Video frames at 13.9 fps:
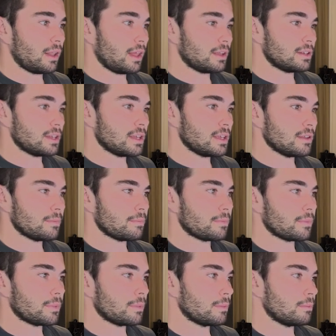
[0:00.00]
ID,
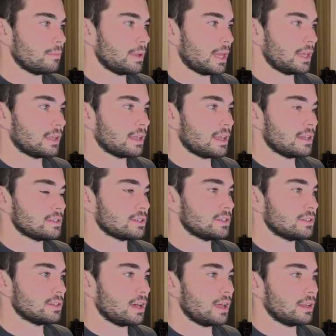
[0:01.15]
bang, easy,
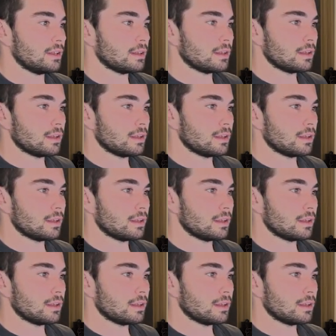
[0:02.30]
done.